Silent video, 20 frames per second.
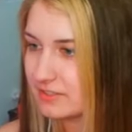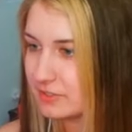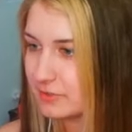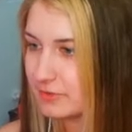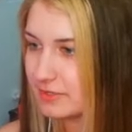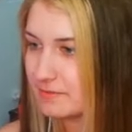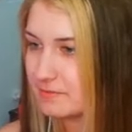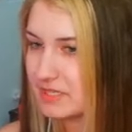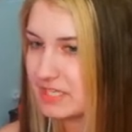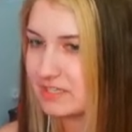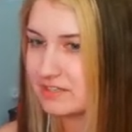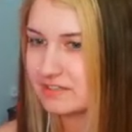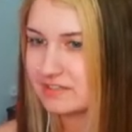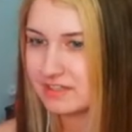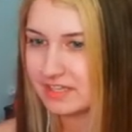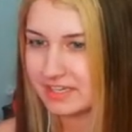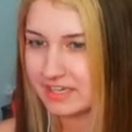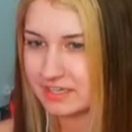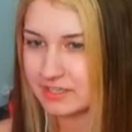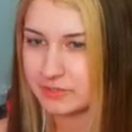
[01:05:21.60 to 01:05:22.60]
know what I mean?
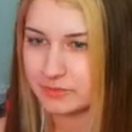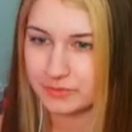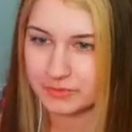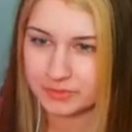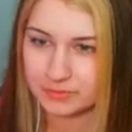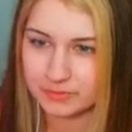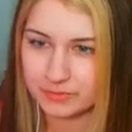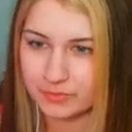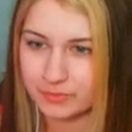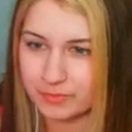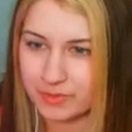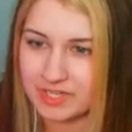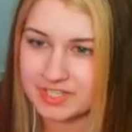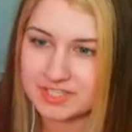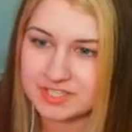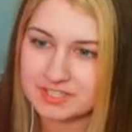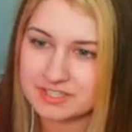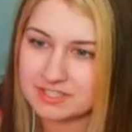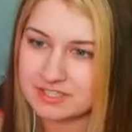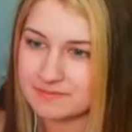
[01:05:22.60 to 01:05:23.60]
Like, I can only roll
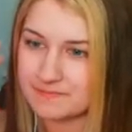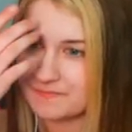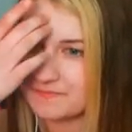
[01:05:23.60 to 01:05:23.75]
once.